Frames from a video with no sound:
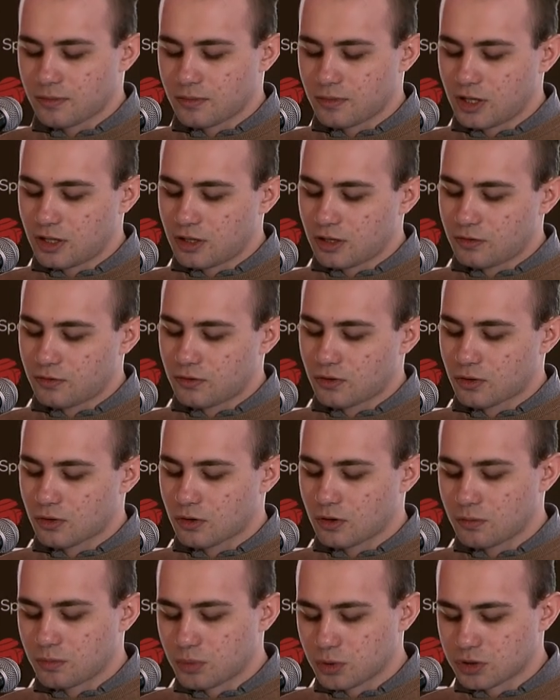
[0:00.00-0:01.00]
needed for
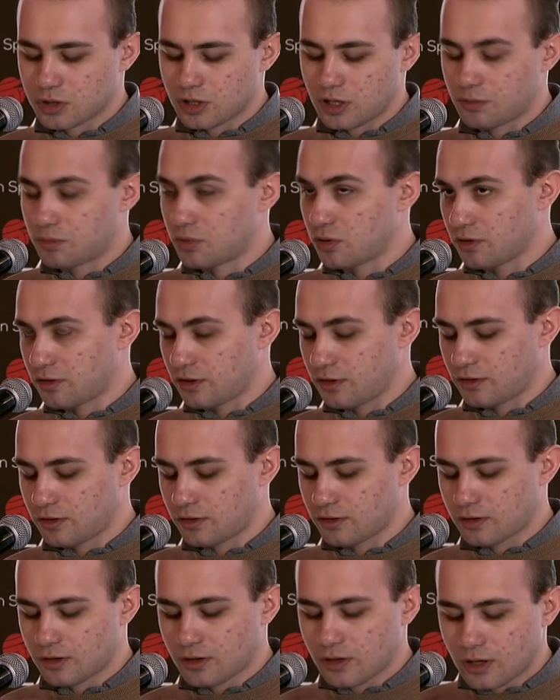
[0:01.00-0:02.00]
computational
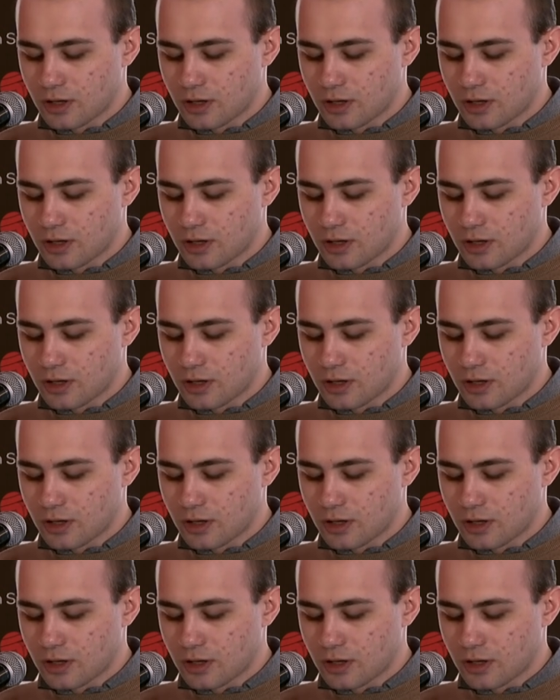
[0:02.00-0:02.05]
processes.